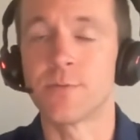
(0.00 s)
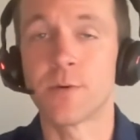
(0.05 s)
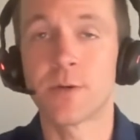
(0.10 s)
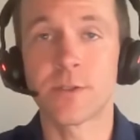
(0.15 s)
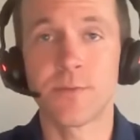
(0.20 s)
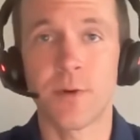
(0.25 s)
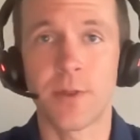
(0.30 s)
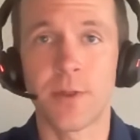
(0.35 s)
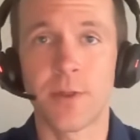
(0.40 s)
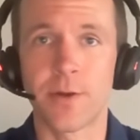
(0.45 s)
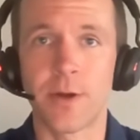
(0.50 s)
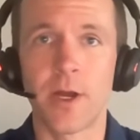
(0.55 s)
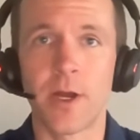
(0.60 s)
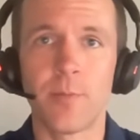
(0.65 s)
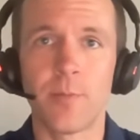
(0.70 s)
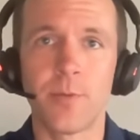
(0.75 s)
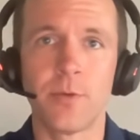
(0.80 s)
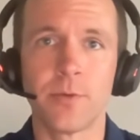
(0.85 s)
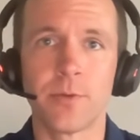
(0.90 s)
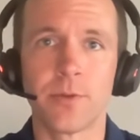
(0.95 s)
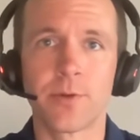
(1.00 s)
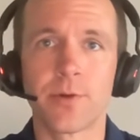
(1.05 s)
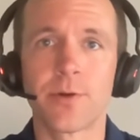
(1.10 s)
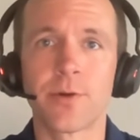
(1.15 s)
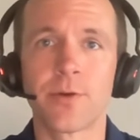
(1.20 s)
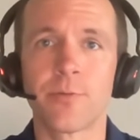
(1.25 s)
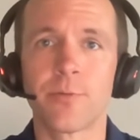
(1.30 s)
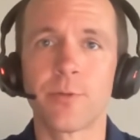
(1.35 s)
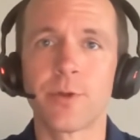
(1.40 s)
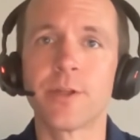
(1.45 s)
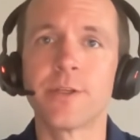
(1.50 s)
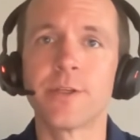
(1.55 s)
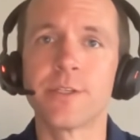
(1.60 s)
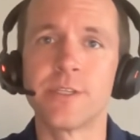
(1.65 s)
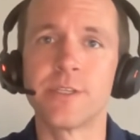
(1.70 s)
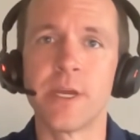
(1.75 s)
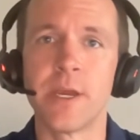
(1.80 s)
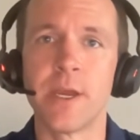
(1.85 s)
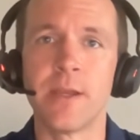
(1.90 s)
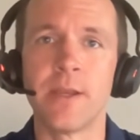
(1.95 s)
First of all, it'll help you learn real
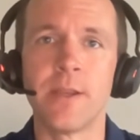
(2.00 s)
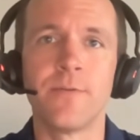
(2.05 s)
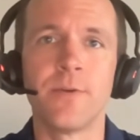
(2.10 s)
estate